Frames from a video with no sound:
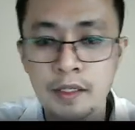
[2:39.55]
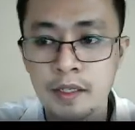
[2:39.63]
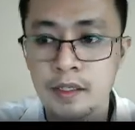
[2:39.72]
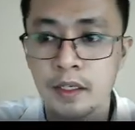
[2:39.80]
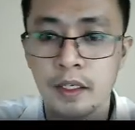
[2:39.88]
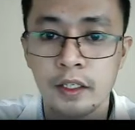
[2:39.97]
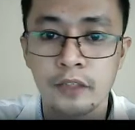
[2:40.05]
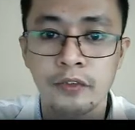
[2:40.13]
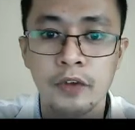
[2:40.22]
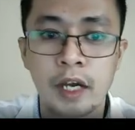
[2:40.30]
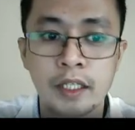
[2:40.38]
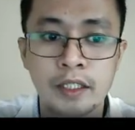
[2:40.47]
easier for
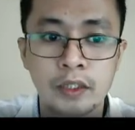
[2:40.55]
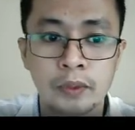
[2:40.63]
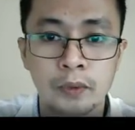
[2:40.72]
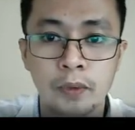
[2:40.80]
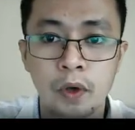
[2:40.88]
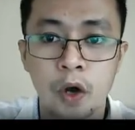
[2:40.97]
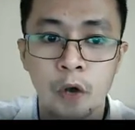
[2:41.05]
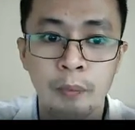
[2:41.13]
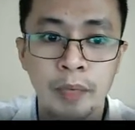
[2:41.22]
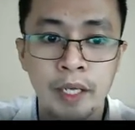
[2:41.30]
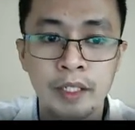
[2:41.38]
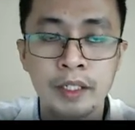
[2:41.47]
us to
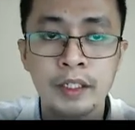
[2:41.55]
open